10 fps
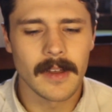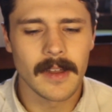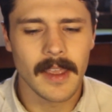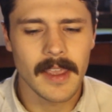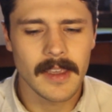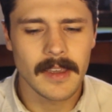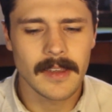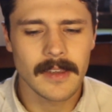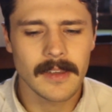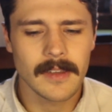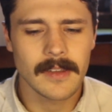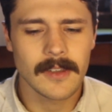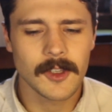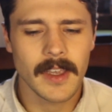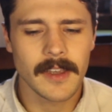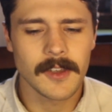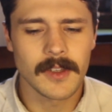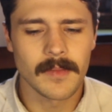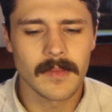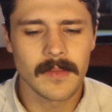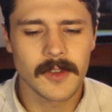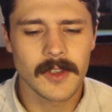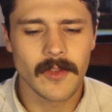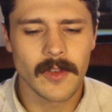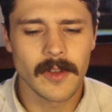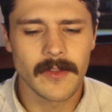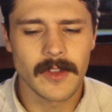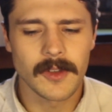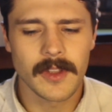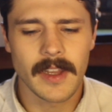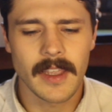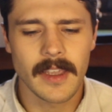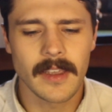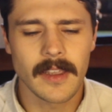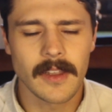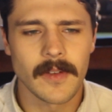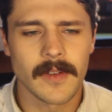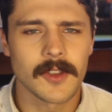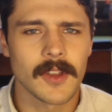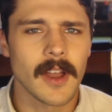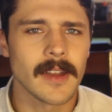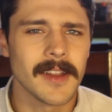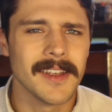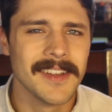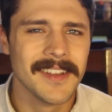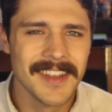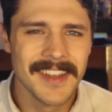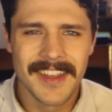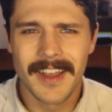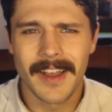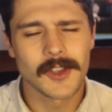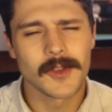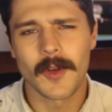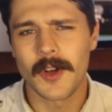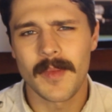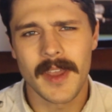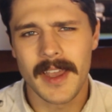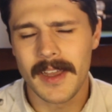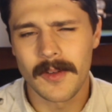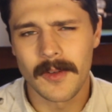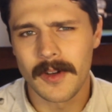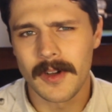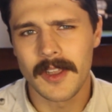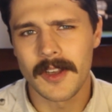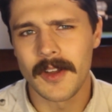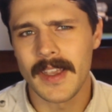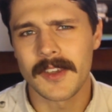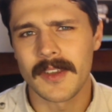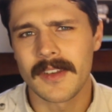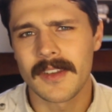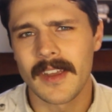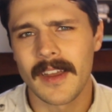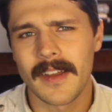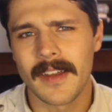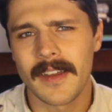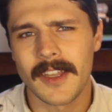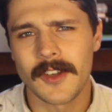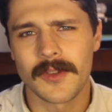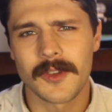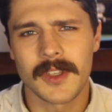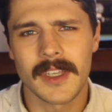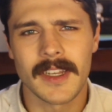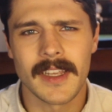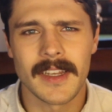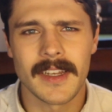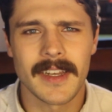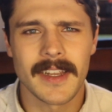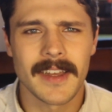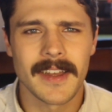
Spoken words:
He says in several interviews that he, is not a smart man, or, isn't interested in